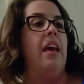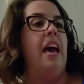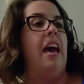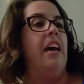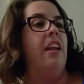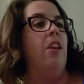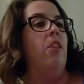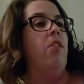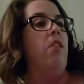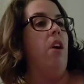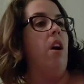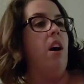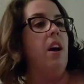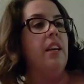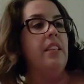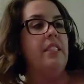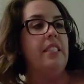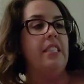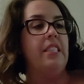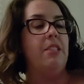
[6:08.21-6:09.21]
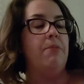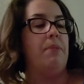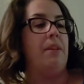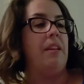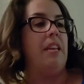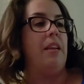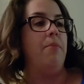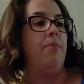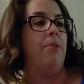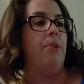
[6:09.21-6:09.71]
had long since
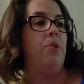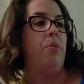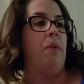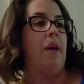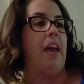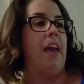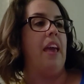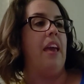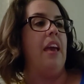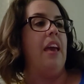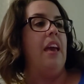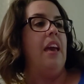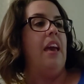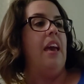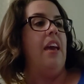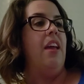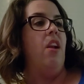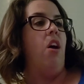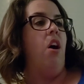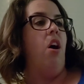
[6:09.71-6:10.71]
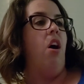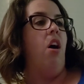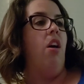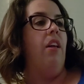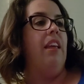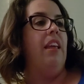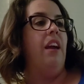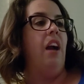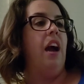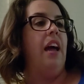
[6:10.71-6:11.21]
been nibbled away, and all
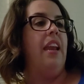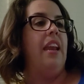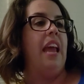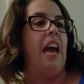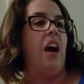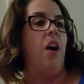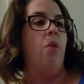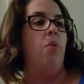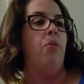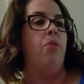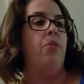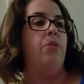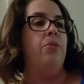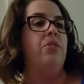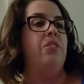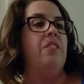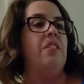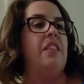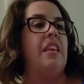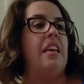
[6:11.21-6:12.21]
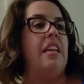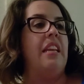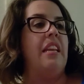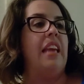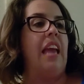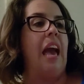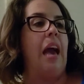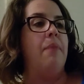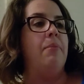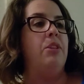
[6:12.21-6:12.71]
he got now were those thin
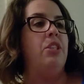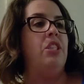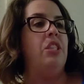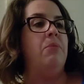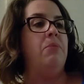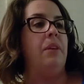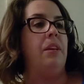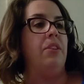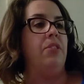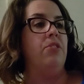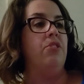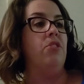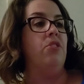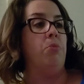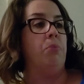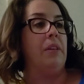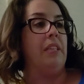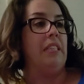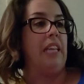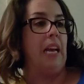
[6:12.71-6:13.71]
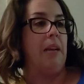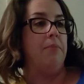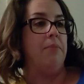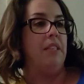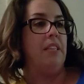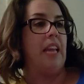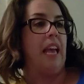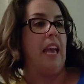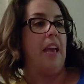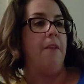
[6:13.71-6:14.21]
cabbagey meals three times
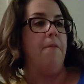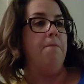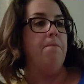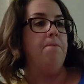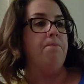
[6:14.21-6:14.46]
a day.